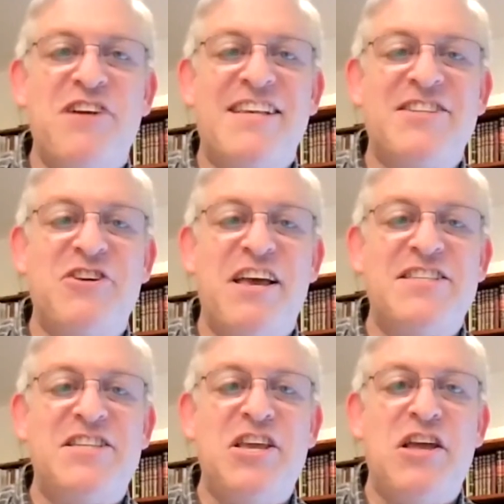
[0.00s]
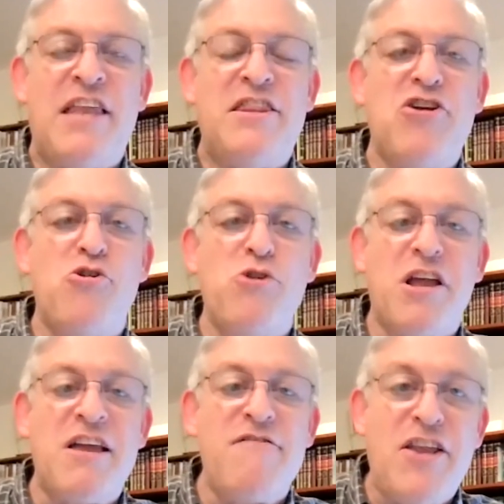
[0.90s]
we heard last class, the, and the
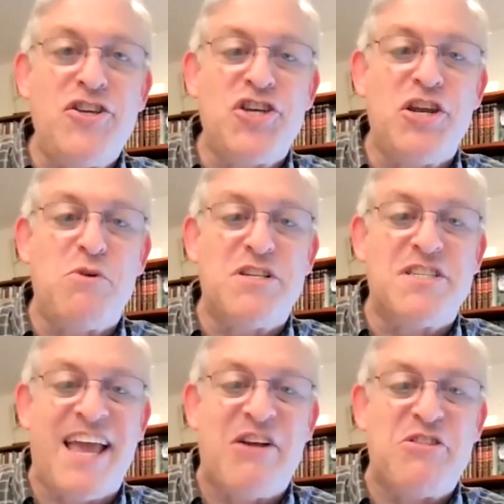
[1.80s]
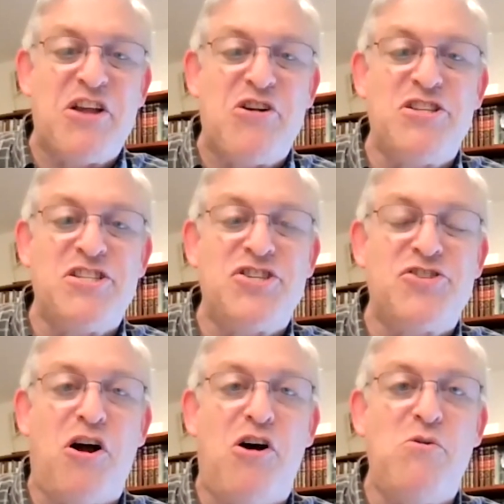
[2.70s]
Aguda convention was there. The Aguda
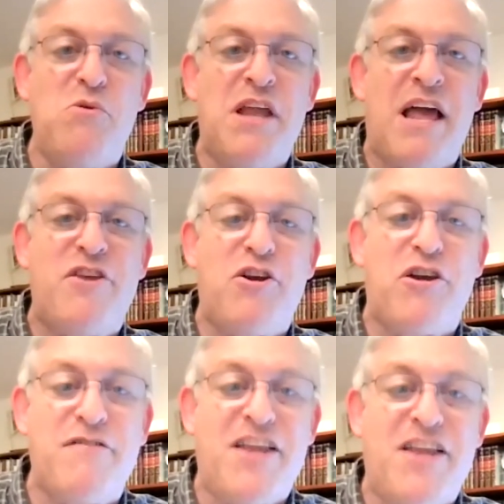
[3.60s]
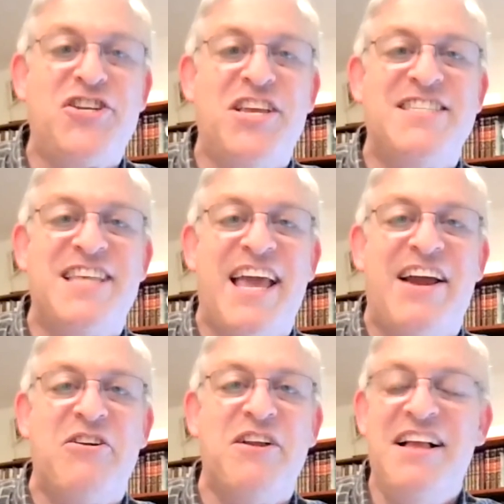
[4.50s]
Sisro would have their conventions
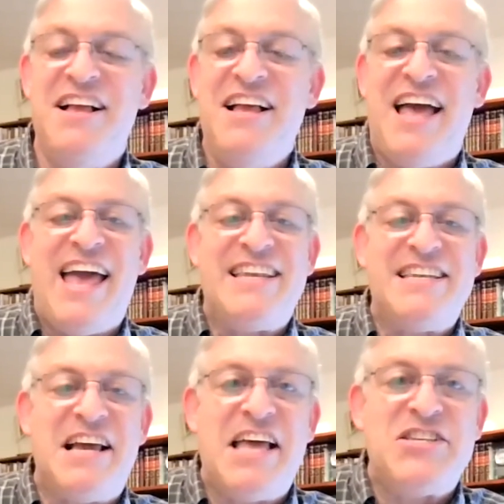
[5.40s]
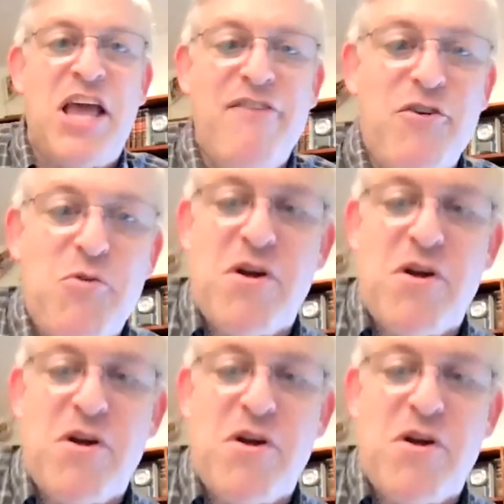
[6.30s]
there. And uh, so